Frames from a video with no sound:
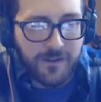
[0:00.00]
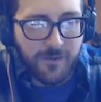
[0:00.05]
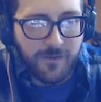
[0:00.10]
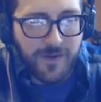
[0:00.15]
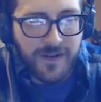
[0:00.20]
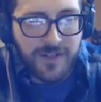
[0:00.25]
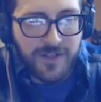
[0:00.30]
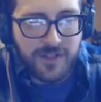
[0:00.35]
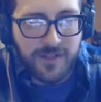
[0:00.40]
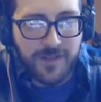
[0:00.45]

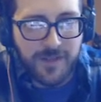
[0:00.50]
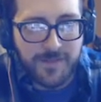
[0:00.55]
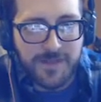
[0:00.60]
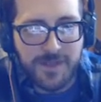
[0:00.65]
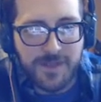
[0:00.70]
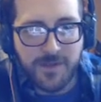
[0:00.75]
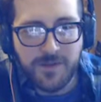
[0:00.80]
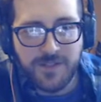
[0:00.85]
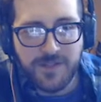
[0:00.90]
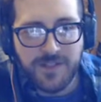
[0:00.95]
Rachel, I'm
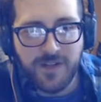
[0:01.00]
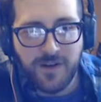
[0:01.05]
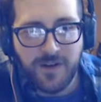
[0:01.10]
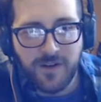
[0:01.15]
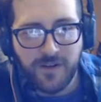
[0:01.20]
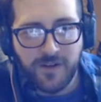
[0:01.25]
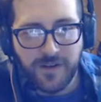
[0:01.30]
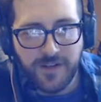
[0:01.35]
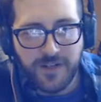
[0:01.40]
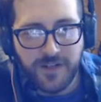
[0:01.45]
so
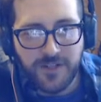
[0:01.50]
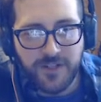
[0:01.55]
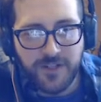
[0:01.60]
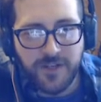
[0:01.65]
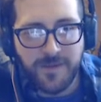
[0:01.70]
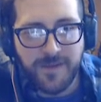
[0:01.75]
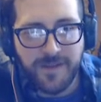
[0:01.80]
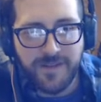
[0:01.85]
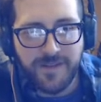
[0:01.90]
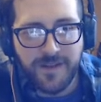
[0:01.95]
sorry. I should
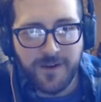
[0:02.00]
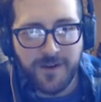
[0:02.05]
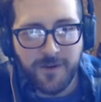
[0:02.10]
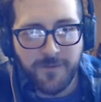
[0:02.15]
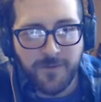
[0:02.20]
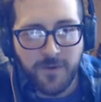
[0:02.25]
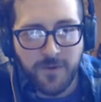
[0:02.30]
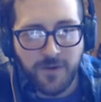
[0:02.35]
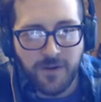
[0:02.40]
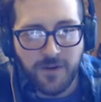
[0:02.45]
have been there
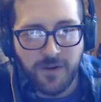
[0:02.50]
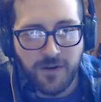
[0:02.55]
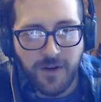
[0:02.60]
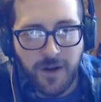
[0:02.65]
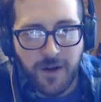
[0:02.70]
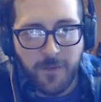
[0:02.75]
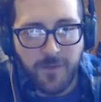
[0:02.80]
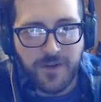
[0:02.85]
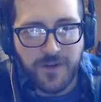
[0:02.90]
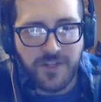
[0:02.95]
for her.
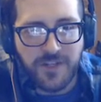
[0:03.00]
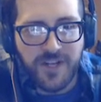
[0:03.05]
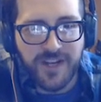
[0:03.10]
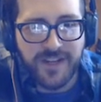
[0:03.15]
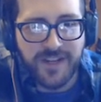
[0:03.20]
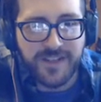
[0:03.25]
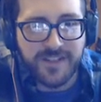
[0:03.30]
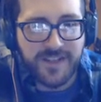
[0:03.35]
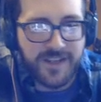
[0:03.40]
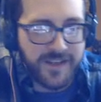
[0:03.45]
I wish I
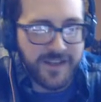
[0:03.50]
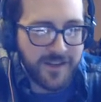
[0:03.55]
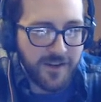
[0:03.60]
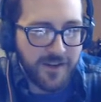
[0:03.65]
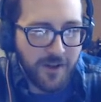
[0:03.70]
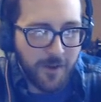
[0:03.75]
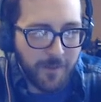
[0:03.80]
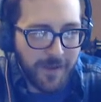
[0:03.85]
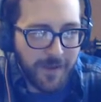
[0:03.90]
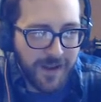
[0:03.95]
can take it
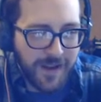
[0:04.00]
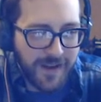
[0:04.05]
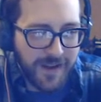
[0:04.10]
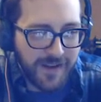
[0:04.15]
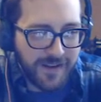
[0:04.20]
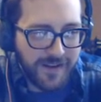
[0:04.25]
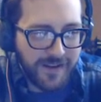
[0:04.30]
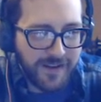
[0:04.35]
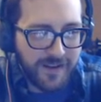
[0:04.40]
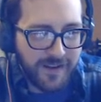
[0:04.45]
all
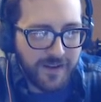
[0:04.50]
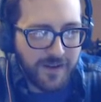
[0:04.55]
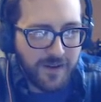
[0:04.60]
back.